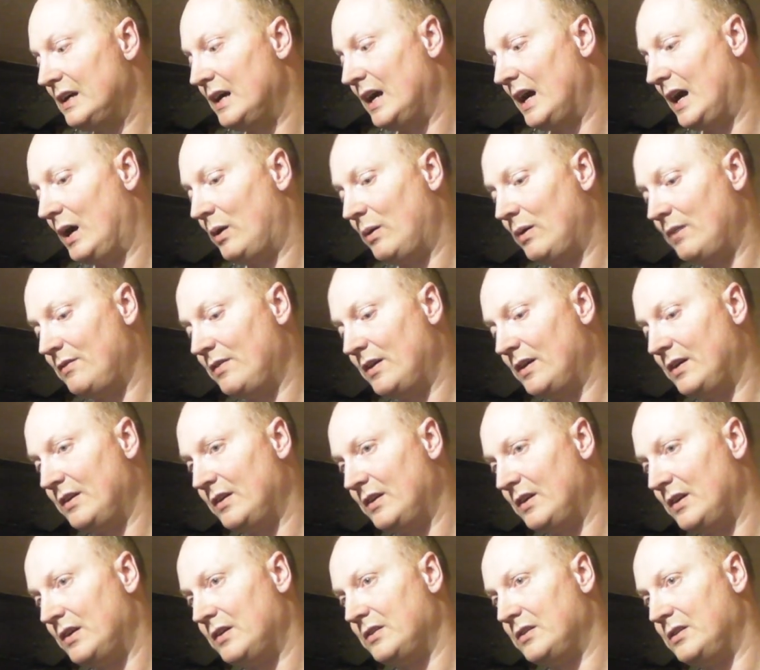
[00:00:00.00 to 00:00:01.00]

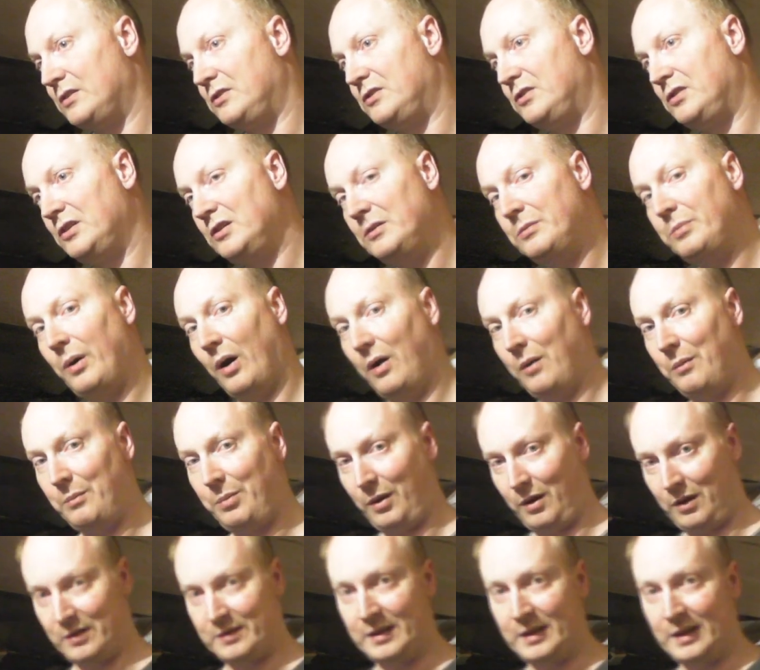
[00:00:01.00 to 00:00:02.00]
however the two bottom
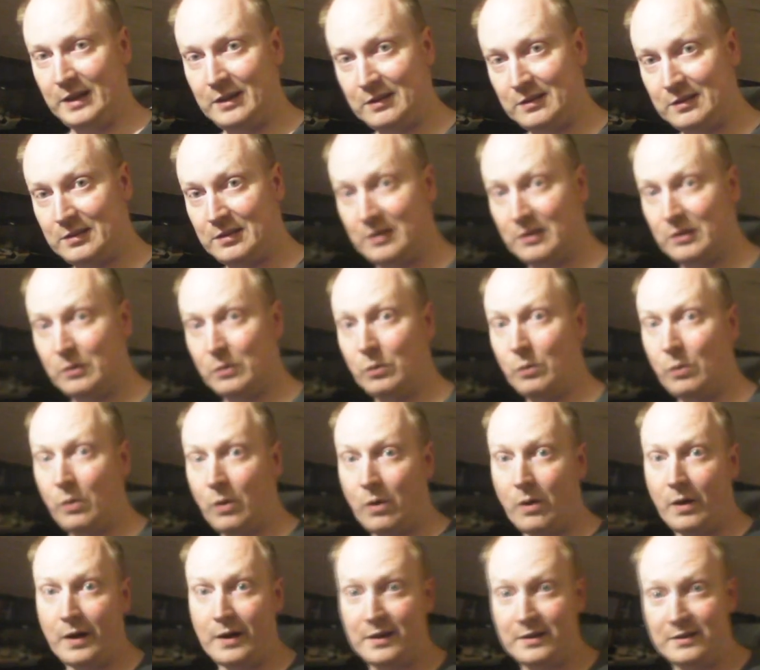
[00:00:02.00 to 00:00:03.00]
pockets
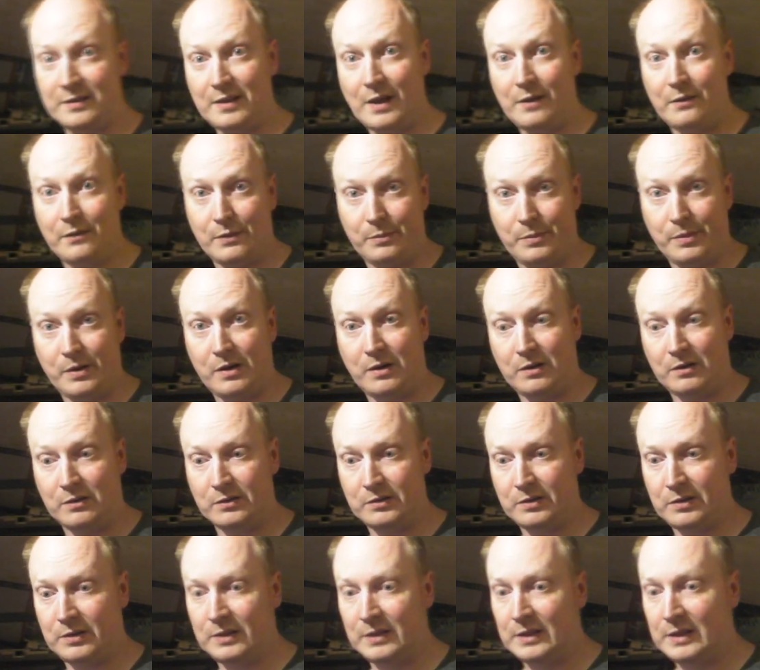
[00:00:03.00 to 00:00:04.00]
will accept the
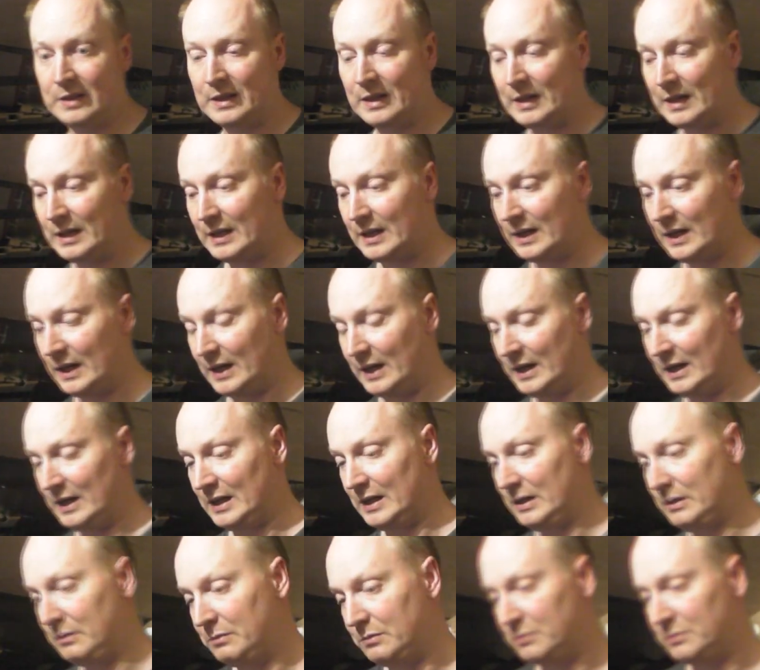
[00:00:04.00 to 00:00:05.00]
box
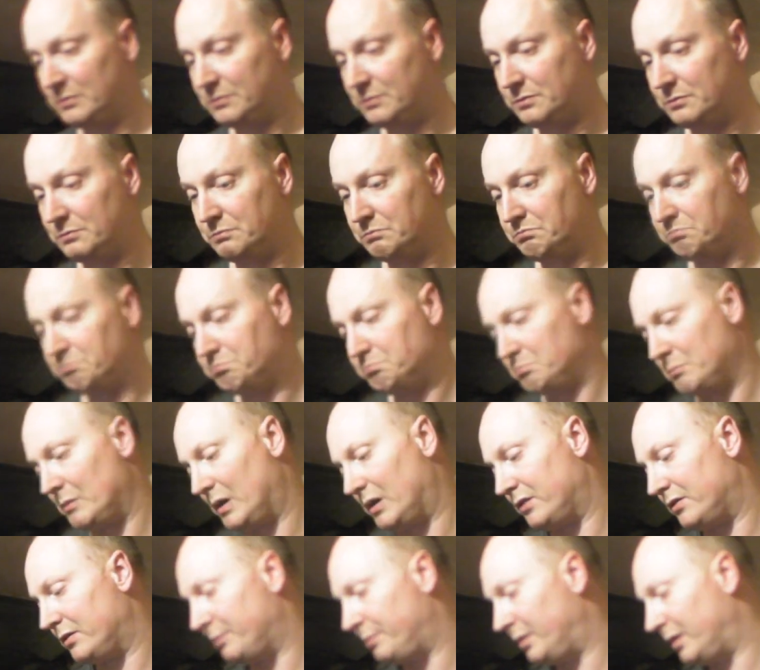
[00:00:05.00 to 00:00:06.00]
um,
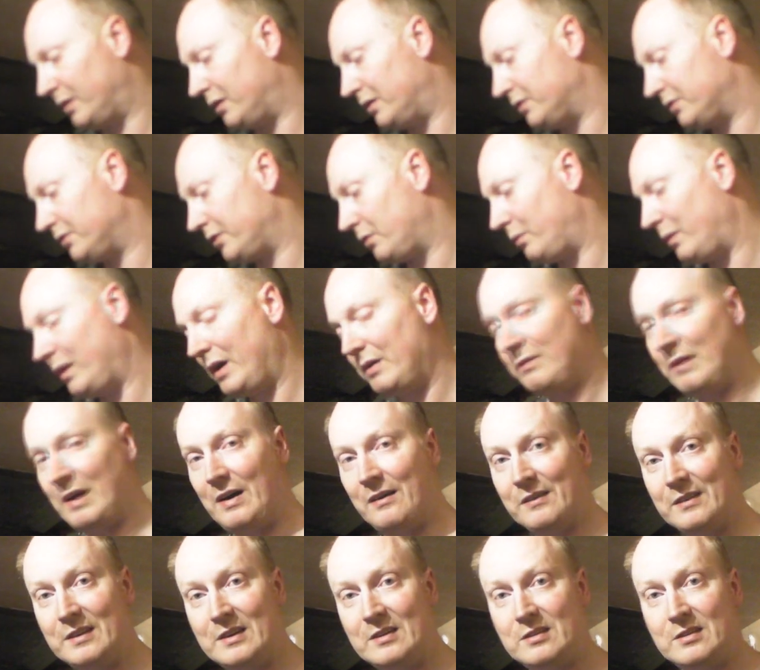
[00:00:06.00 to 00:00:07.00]
I suppose the way
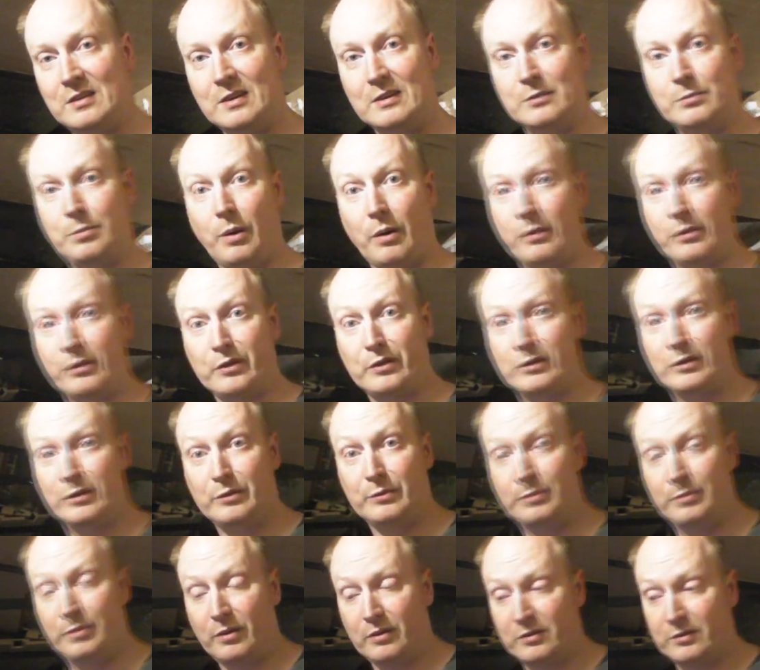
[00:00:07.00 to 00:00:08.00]
around this is possible,
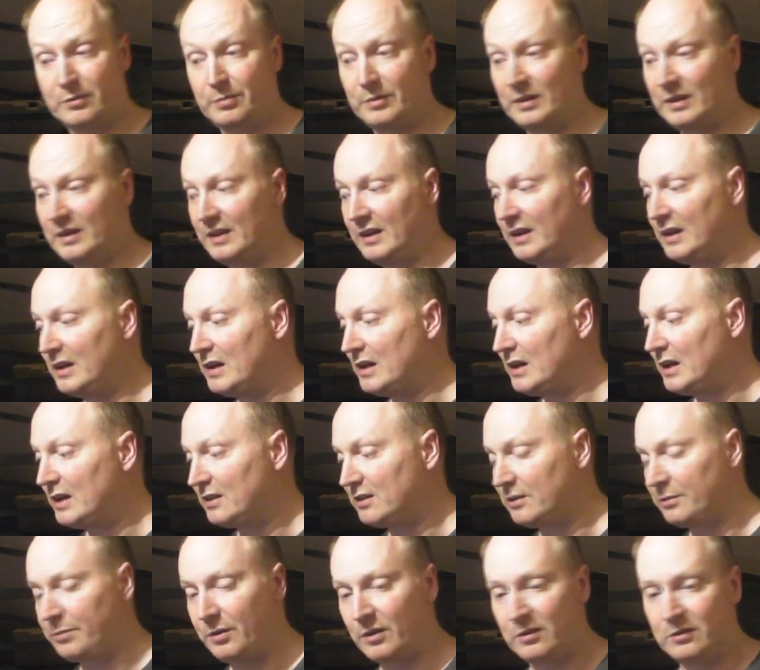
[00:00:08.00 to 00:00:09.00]
possibly
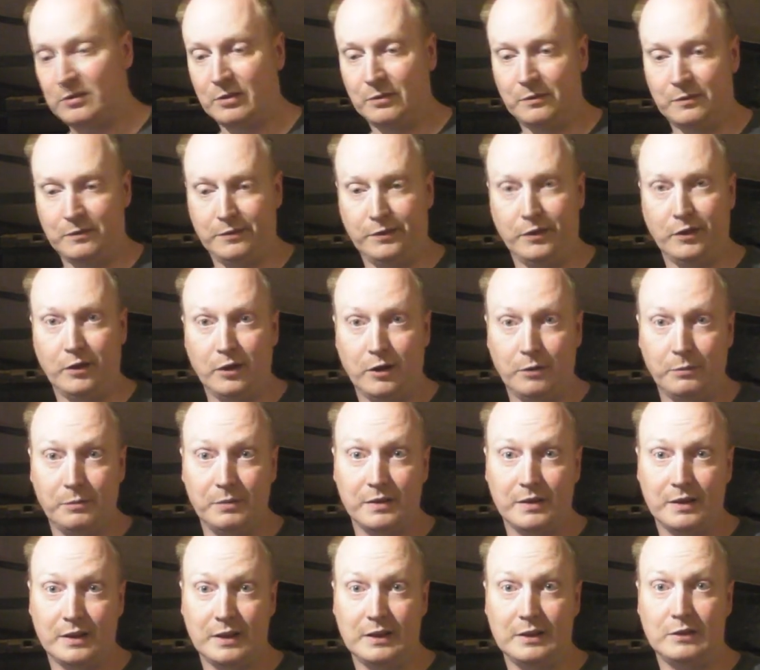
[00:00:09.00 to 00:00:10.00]
to put some foam
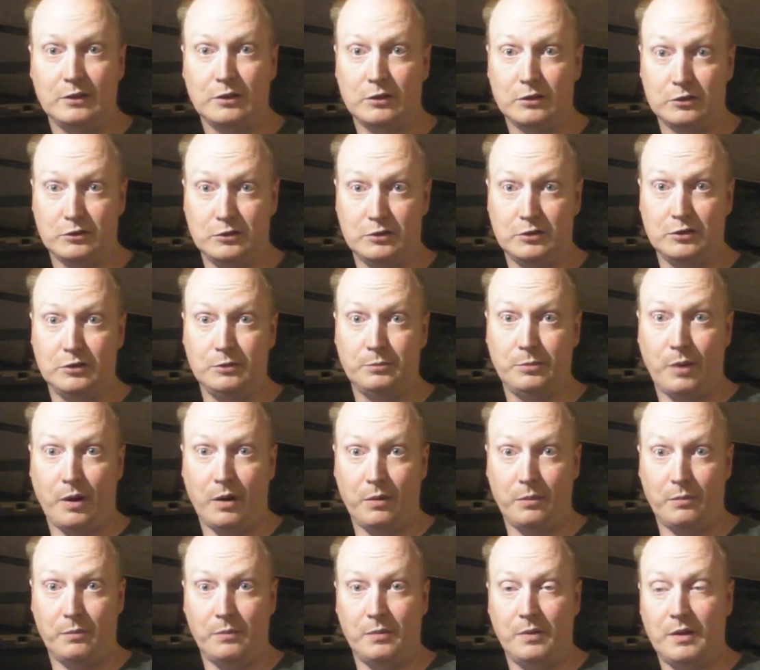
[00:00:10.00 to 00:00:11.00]
in those two
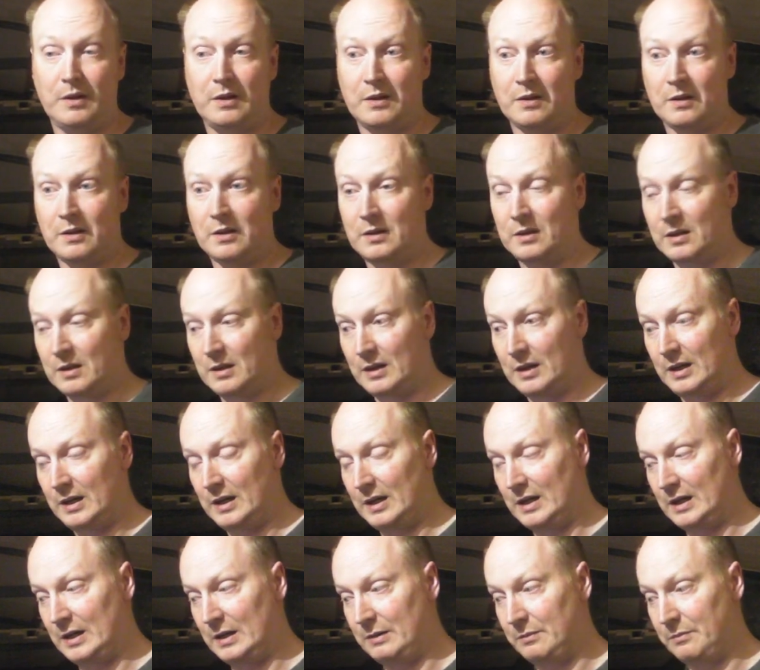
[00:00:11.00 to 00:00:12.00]
bottom
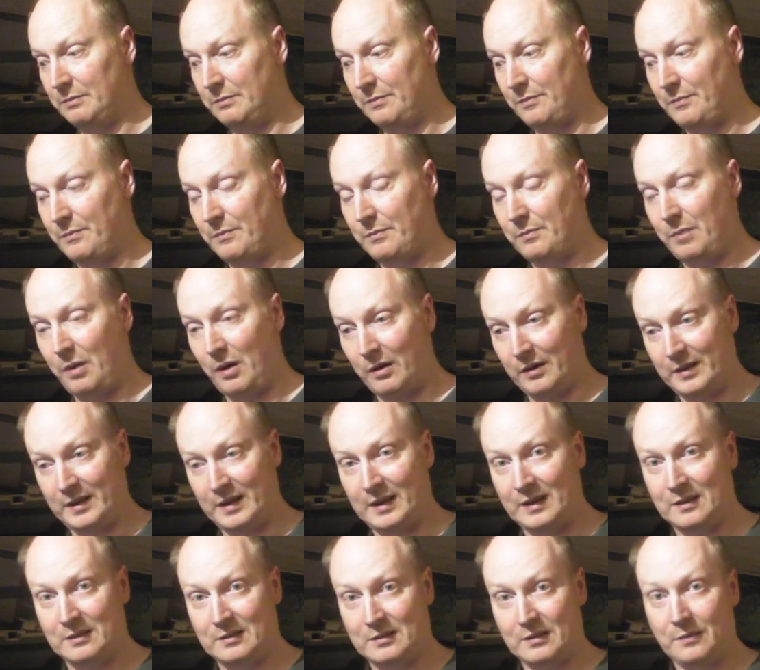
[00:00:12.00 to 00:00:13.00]
um,
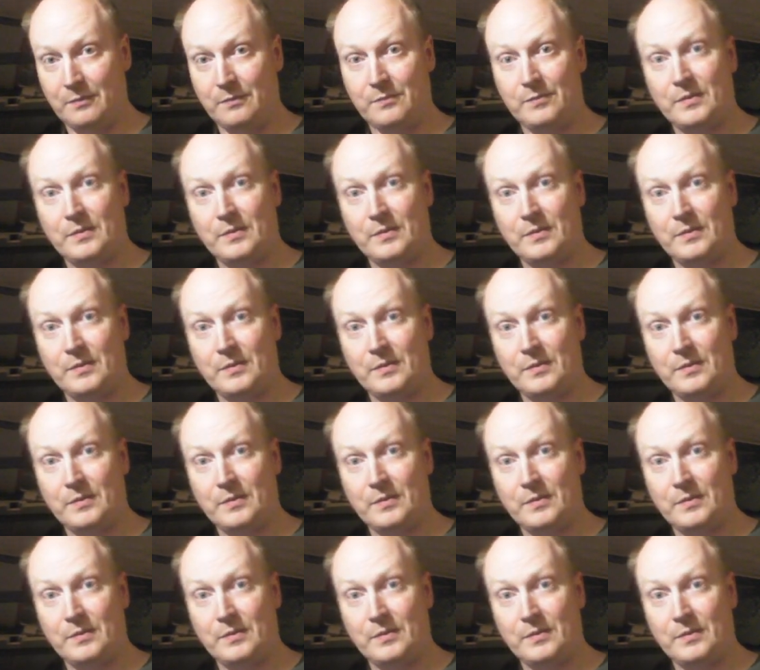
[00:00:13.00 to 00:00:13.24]
pockets